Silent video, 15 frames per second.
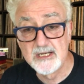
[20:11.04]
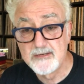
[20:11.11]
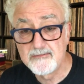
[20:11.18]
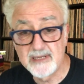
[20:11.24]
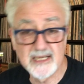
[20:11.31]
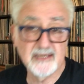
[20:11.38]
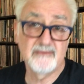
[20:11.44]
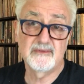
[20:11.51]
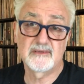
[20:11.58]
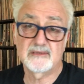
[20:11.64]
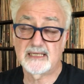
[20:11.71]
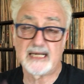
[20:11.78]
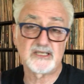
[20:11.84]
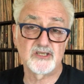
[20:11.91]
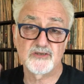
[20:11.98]
he
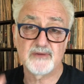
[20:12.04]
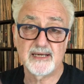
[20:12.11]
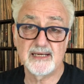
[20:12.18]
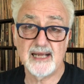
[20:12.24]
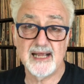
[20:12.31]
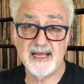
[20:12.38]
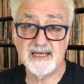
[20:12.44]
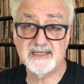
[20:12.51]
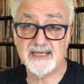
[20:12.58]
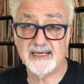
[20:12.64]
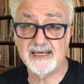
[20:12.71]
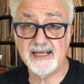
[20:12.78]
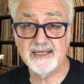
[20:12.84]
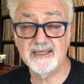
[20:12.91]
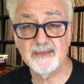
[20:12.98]
got straight A's, and
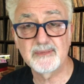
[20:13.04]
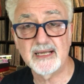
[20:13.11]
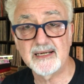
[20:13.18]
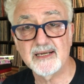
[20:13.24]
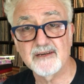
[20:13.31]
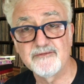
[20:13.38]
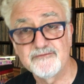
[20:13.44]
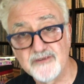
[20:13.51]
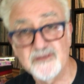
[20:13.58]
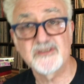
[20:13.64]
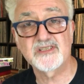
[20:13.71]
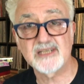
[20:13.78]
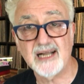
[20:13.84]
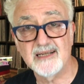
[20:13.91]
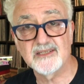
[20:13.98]
he ended up getting a full
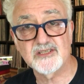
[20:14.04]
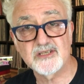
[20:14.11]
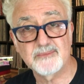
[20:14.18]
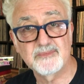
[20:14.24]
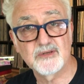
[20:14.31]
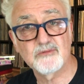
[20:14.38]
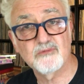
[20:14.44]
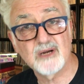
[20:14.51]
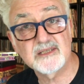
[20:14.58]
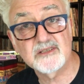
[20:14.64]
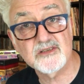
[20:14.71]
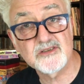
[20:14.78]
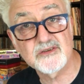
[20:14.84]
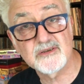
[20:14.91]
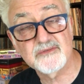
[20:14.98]
scholarship to
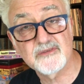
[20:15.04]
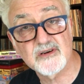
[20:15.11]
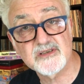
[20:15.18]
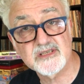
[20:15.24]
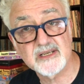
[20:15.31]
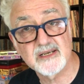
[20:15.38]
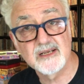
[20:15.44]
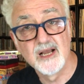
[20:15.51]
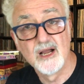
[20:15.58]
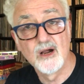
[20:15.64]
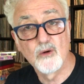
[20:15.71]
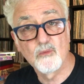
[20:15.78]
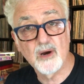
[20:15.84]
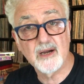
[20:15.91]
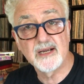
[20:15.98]
Rutgers University,
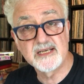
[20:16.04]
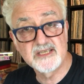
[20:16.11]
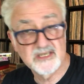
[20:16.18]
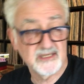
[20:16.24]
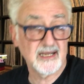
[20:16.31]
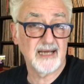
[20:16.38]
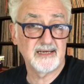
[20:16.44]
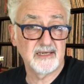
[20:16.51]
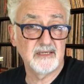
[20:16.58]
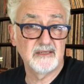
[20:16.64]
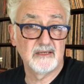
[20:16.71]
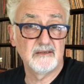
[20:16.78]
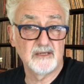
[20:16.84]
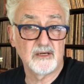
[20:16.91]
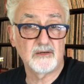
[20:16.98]
where he studied,
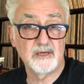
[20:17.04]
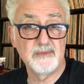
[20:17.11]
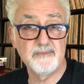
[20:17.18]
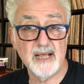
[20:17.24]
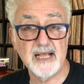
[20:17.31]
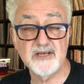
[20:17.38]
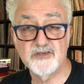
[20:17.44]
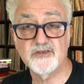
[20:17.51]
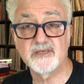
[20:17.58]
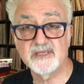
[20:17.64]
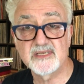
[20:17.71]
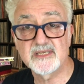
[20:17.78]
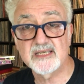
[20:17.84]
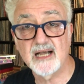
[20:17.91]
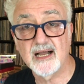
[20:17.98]
you know, he majored in
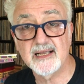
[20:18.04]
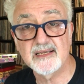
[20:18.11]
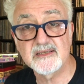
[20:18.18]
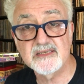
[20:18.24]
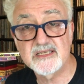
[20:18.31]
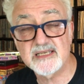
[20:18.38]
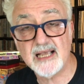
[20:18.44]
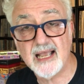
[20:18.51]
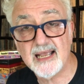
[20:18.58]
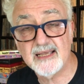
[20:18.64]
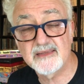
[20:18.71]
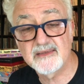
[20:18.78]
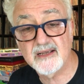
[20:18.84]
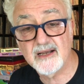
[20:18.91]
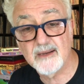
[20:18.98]
science
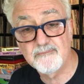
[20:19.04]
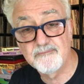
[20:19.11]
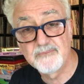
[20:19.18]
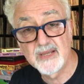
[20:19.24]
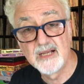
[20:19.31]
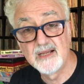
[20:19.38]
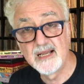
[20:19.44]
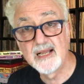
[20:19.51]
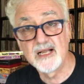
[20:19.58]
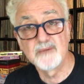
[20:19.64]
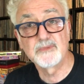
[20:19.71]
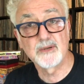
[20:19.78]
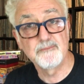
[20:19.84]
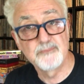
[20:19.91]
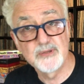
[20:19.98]
and
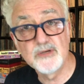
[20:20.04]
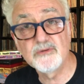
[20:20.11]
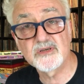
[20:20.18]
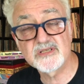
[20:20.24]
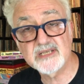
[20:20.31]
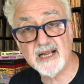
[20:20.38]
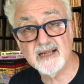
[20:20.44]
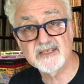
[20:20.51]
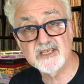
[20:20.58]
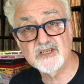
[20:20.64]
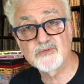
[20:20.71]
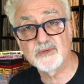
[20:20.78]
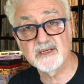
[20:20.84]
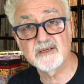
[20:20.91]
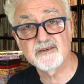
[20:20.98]
computer science.
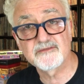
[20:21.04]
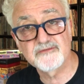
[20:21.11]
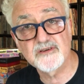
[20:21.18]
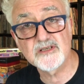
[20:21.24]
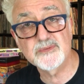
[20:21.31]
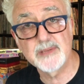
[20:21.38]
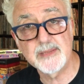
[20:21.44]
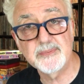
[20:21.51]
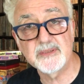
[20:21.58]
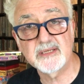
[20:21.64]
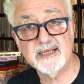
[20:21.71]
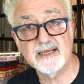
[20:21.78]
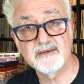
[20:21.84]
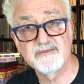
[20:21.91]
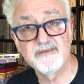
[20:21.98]
He's one of the first people to
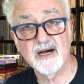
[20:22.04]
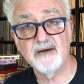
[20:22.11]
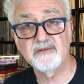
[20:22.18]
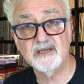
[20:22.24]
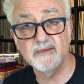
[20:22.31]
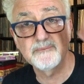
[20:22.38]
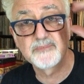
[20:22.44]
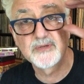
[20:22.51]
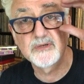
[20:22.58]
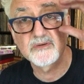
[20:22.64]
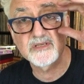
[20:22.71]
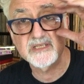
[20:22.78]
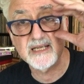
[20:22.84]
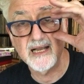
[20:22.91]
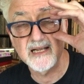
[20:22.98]
get involved with computer
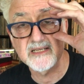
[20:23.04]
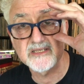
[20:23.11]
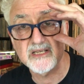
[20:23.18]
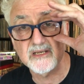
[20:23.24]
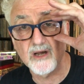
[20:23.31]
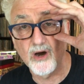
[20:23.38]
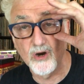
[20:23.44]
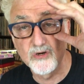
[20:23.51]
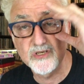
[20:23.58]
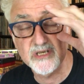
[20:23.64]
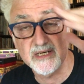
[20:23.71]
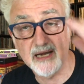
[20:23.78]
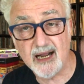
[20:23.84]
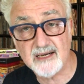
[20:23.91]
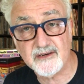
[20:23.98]
science and
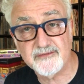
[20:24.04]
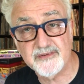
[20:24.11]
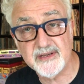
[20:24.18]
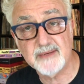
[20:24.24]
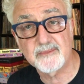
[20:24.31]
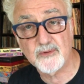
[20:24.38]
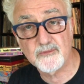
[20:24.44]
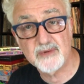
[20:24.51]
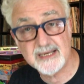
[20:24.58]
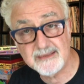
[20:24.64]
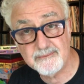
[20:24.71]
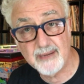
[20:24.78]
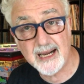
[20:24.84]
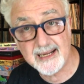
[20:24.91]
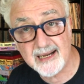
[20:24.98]
oceanography and marine
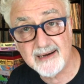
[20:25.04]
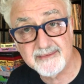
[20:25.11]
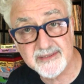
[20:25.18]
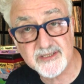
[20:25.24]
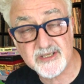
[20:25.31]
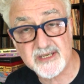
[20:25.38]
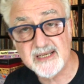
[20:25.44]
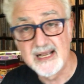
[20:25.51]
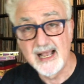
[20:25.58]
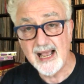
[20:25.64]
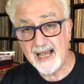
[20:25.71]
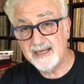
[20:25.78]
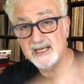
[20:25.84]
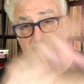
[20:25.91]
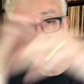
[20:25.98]
biology.
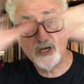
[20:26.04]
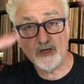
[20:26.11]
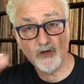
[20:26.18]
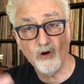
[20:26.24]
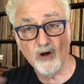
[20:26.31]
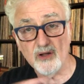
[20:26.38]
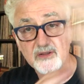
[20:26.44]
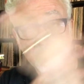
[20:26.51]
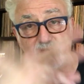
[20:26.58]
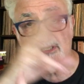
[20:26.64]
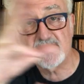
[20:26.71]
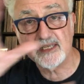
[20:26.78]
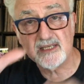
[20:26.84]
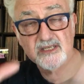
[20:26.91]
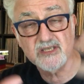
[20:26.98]
And he took all those
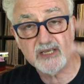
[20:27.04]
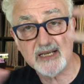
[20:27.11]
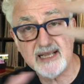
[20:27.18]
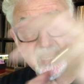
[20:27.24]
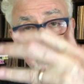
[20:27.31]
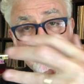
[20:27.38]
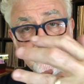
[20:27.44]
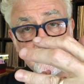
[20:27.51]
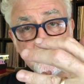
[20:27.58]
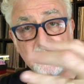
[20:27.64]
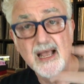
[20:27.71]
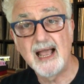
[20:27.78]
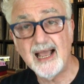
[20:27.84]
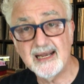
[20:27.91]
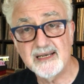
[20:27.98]
things together,
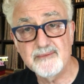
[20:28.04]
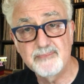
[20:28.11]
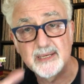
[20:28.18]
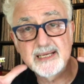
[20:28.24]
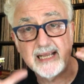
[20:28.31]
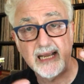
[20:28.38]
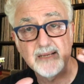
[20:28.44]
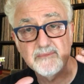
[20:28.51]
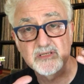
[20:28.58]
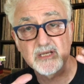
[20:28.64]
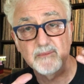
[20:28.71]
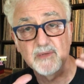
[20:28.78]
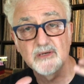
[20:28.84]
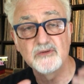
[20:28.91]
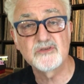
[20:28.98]
and he became
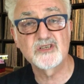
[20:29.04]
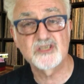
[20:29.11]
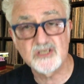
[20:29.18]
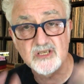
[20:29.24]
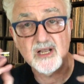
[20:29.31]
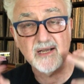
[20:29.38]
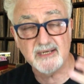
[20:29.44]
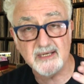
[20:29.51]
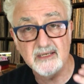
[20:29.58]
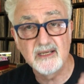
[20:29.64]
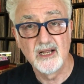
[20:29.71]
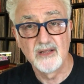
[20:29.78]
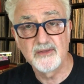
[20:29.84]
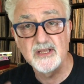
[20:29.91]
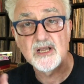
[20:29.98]
someone who studied
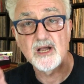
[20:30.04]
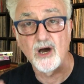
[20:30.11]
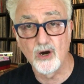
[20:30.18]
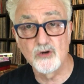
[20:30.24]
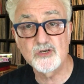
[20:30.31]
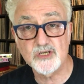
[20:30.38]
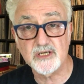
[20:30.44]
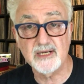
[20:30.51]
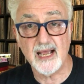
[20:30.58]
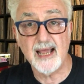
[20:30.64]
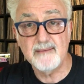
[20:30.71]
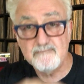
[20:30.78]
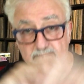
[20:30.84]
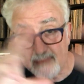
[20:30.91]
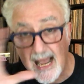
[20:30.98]
the ocean
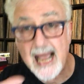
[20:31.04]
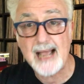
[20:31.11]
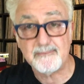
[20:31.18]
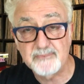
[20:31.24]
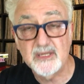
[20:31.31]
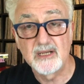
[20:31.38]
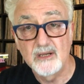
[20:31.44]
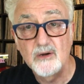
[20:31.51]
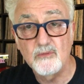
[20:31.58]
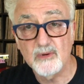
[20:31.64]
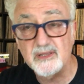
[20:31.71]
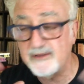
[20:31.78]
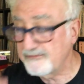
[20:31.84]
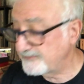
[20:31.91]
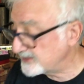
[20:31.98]
and mapped where
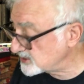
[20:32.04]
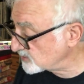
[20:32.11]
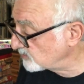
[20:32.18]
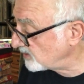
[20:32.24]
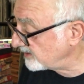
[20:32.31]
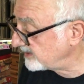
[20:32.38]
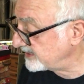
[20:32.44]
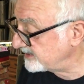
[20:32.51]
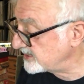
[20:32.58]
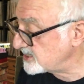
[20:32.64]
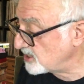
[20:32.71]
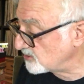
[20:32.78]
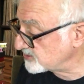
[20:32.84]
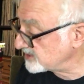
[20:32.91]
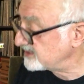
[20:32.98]
the fish were in the
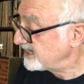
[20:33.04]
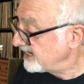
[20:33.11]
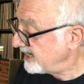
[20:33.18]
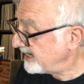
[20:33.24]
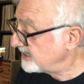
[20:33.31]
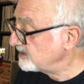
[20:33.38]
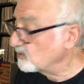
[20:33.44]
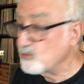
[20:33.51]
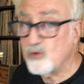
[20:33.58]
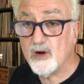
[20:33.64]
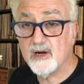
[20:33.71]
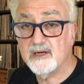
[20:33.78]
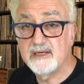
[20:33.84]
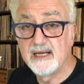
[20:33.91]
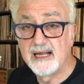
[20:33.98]
ocean. In a
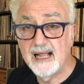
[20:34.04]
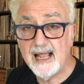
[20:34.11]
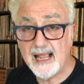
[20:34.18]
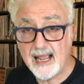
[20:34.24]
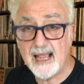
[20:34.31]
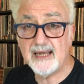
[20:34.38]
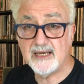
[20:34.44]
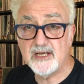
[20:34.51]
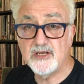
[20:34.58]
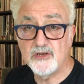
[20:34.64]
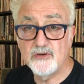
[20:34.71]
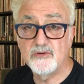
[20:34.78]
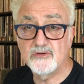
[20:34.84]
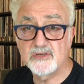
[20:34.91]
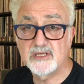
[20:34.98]
word, Eddie
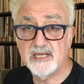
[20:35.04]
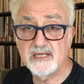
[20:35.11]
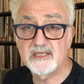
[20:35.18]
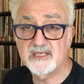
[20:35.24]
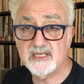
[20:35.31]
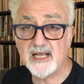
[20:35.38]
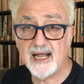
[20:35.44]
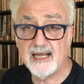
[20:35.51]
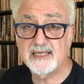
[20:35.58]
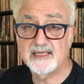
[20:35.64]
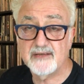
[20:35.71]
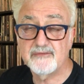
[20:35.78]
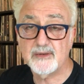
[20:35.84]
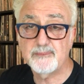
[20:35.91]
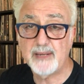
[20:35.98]
used his
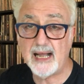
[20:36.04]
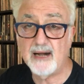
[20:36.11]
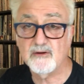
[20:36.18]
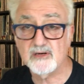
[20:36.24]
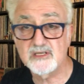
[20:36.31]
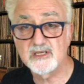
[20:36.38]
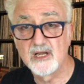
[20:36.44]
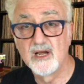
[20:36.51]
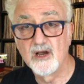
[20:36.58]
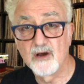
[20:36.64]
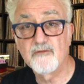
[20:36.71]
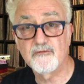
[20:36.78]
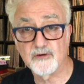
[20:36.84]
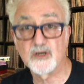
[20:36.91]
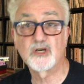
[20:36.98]
scientific powers
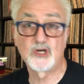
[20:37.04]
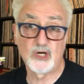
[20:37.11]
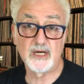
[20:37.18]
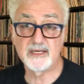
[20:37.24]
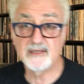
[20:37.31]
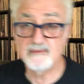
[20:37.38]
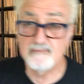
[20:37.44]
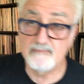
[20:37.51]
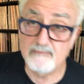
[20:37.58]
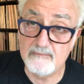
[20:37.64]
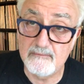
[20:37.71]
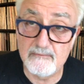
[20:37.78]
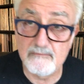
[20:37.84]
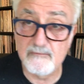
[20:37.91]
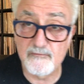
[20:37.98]
for good.
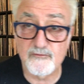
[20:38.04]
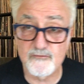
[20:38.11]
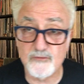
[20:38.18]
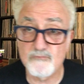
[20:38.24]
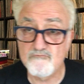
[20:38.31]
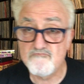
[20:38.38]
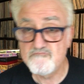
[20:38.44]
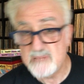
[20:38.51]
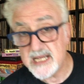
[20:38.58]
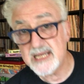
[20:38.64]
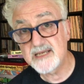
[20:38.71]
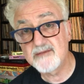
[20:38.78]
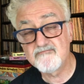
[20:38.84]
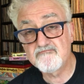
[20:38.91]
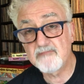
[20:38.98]

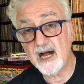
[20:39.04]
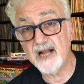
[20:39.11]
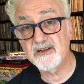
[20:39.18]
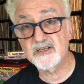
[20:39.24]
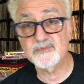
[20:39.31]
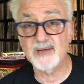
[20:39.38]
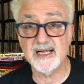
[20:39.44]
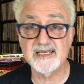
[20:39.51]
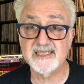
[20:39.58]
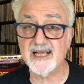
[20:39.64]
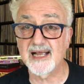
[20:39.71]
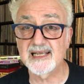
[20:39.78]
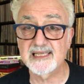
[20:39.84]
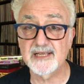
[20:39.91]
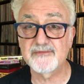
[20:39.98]
Me, I use my
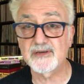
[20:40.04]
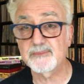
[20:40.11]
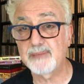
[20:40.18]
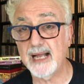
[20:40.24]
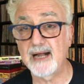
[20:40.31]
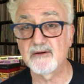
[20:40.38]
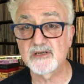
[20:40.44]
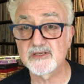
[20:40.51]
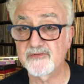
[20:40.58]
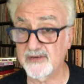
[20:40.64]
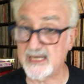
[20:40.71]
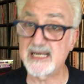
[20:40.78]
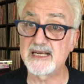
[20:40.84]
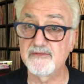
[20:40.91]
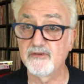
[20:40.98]
scientific powers for
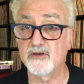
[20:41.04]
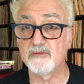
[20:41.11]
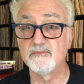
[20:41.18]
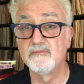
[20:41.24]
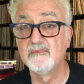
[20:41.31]
evil.